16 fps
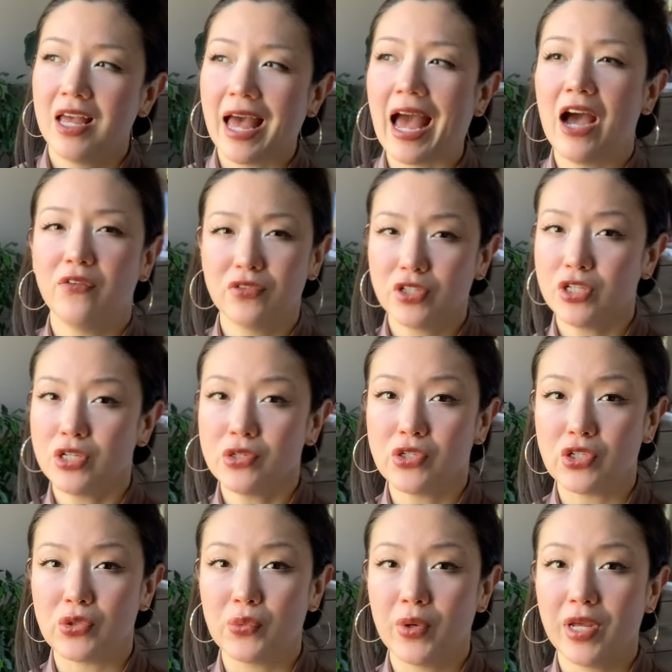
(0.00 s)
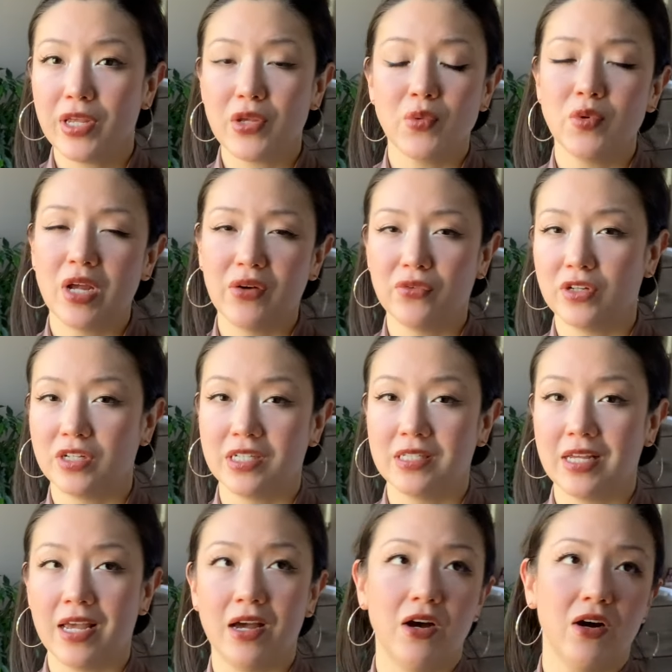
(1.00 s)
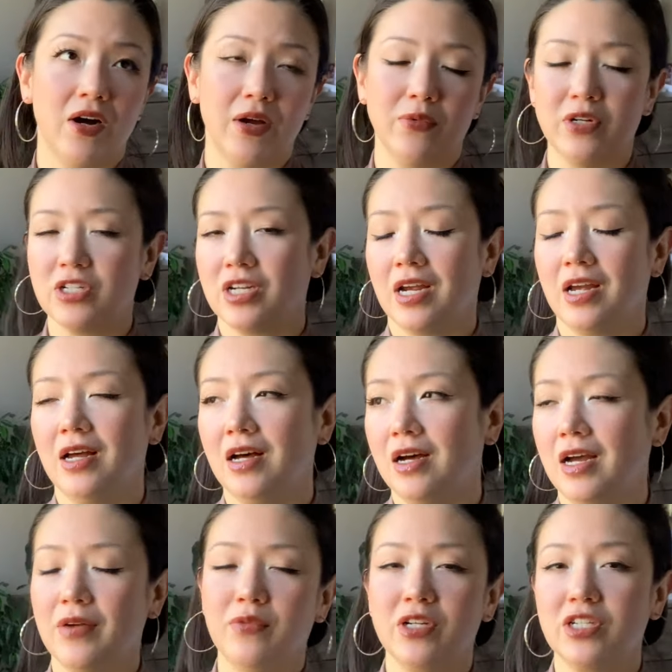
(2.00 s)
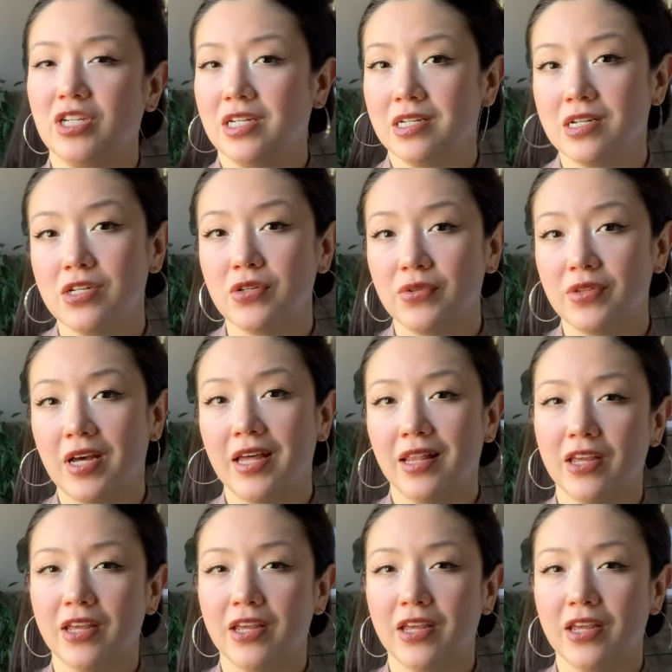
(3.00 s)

after you do it, you never say, oh, I wish I didn't do that.